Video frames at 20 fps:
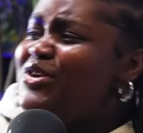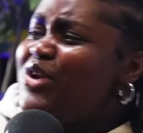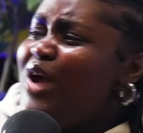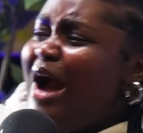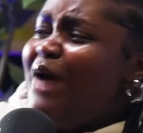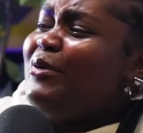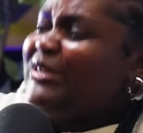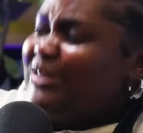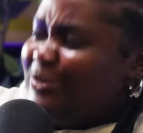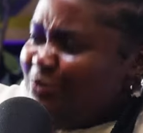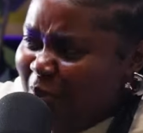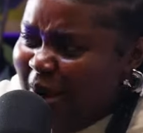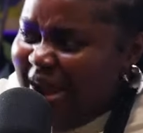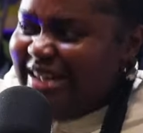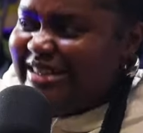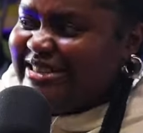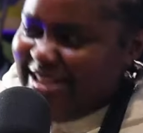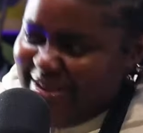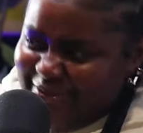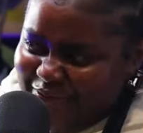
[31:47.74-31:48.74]
I knew I was
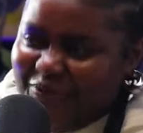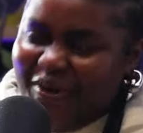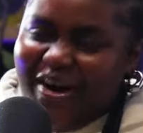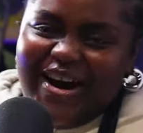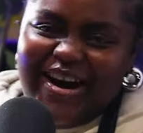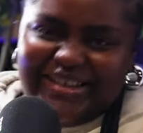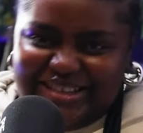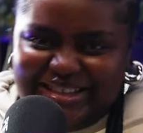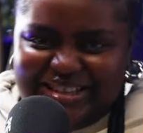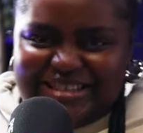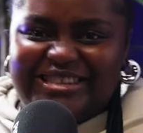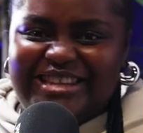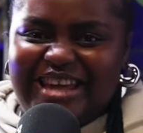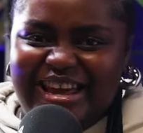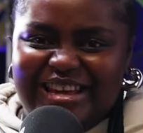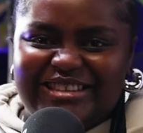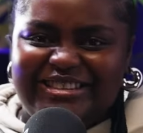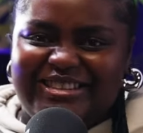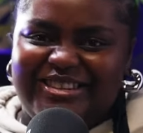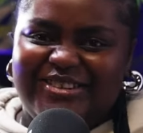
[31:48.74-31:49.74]
waiting for her to
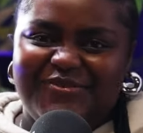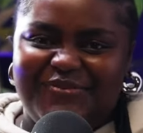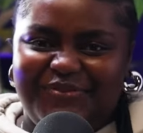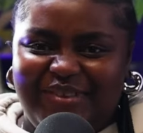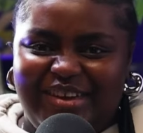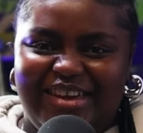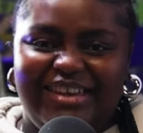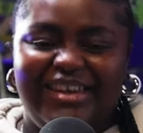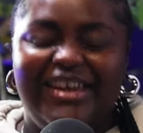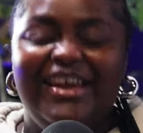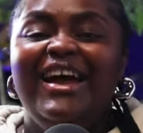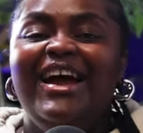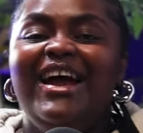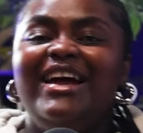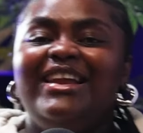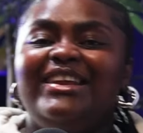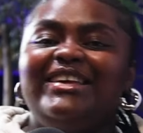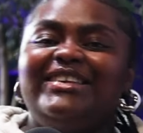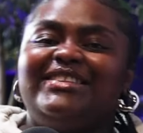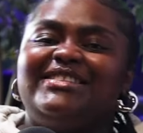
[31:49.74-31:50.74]
say something.
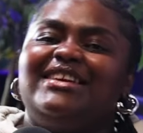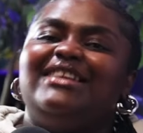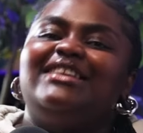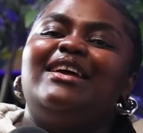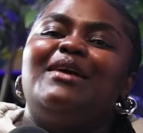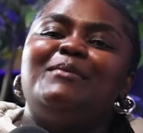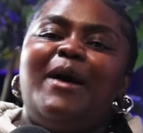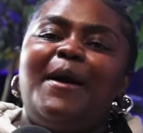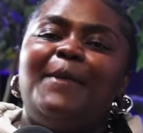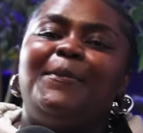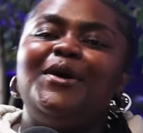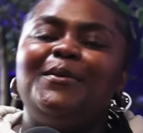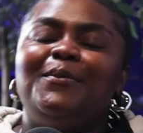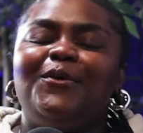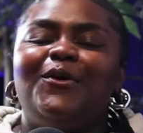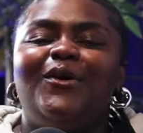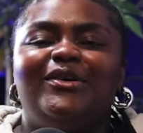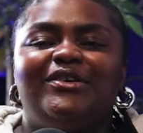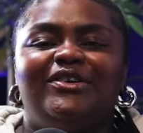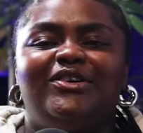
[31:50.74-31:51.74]
Listen, my
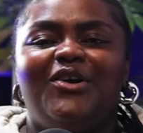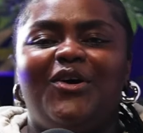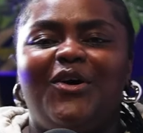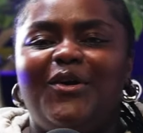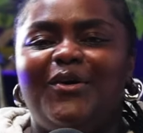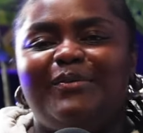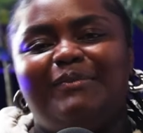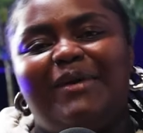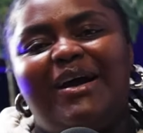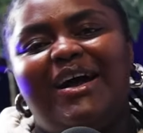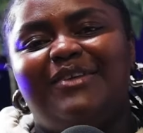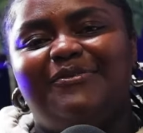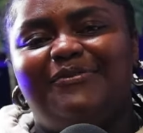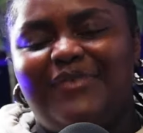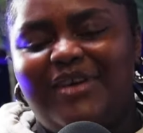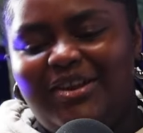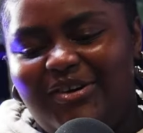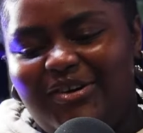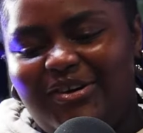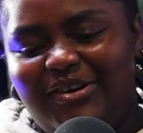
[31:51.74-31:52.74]
people, you know, my
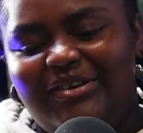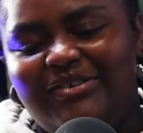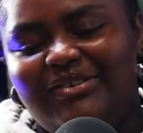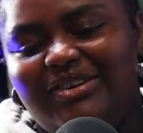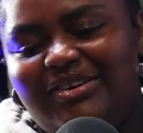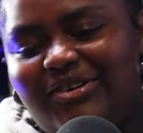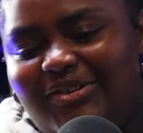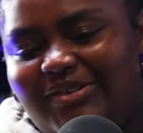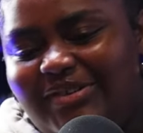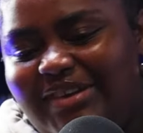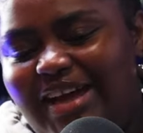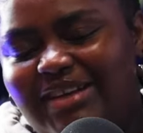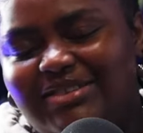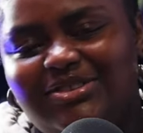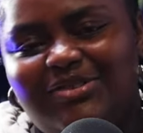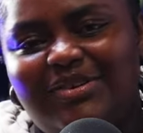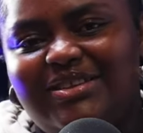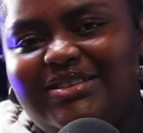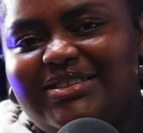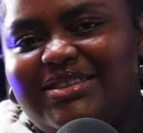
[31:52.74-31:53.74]
fellow, you know,
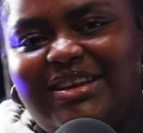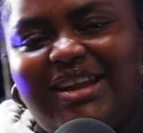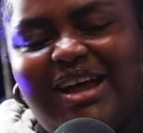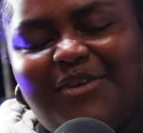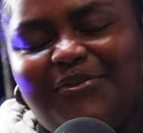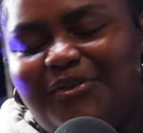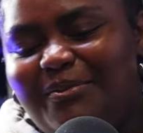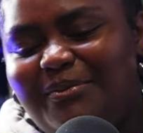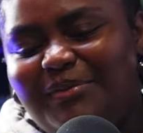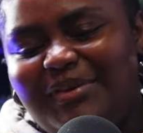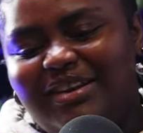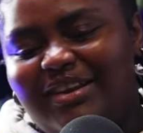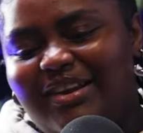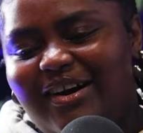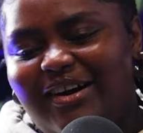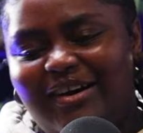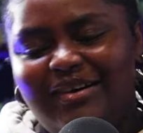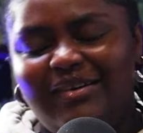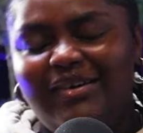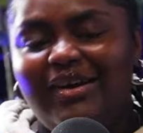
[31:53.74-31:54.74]
Nigerians and Afrobeat
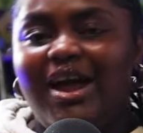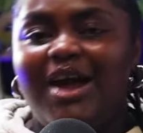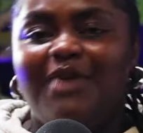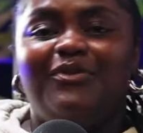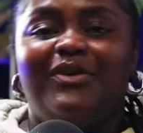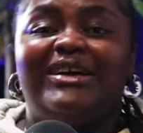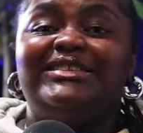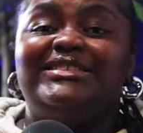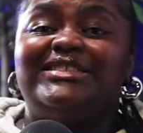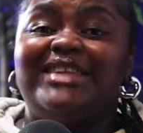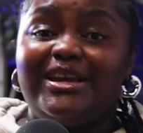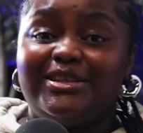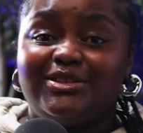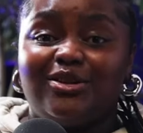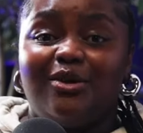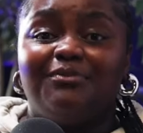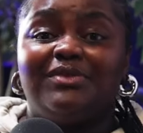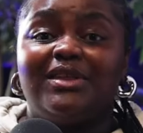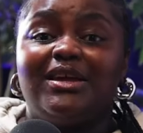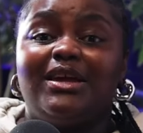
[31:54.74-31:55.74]
lot, if yeah. we can take
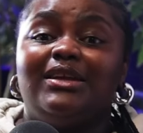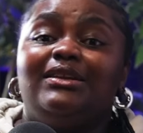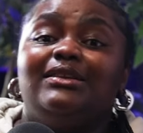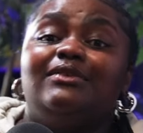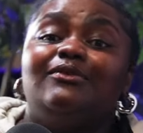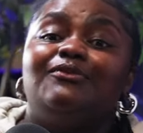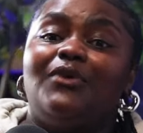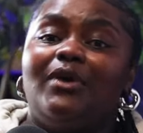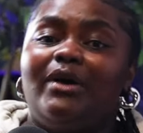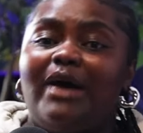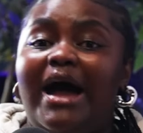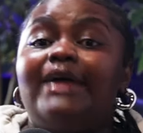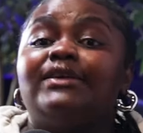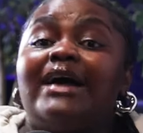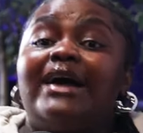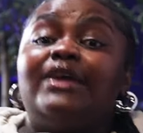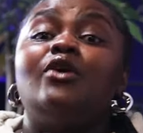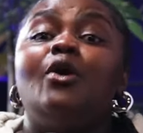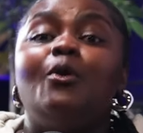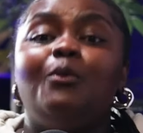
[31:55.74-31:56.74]
something from, I,
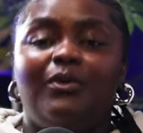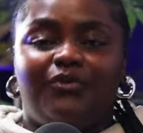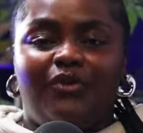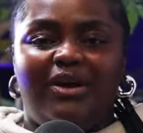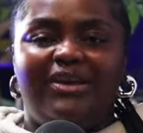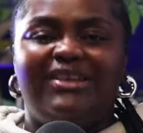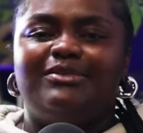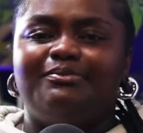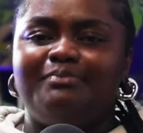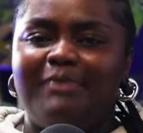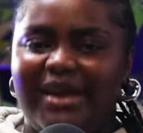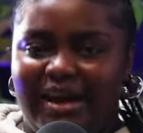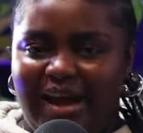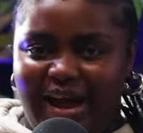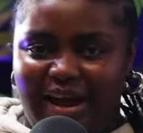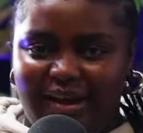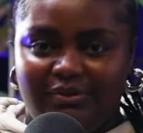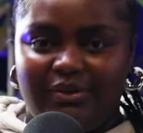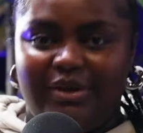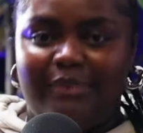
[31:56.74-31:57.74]
I know we've got this main,
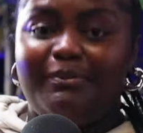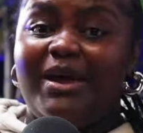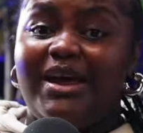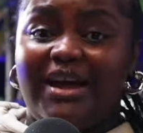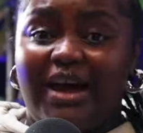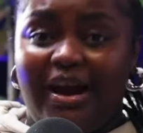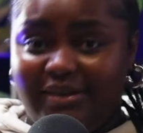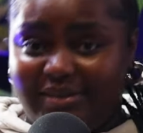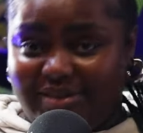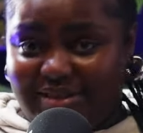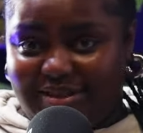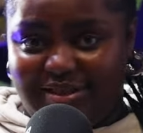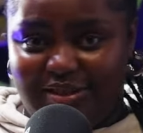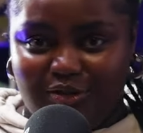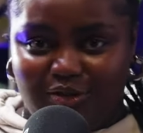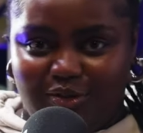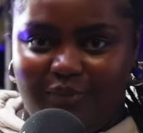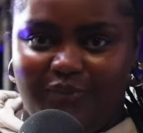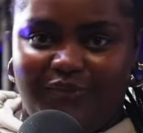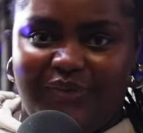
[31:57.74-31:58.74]
car, main character
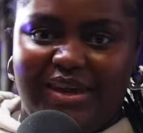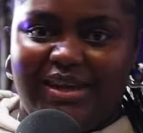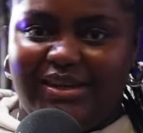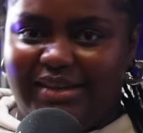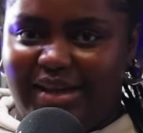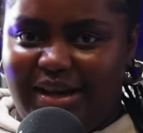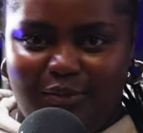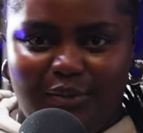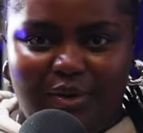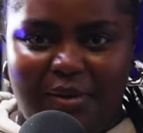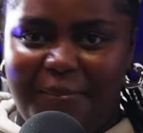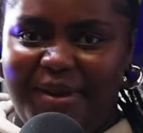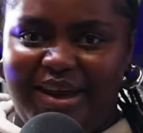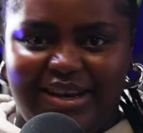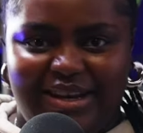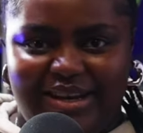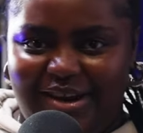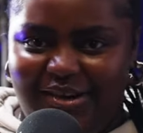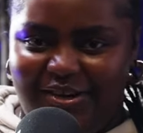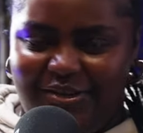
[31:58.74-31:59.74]
syndrome, thinking that we're
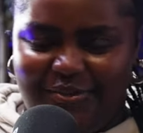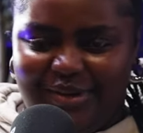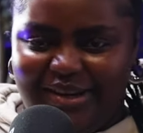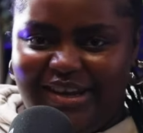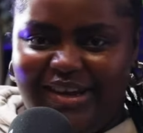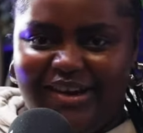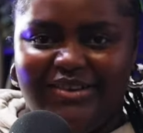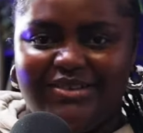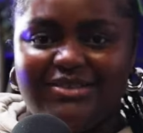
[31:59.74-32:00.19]
better than everybody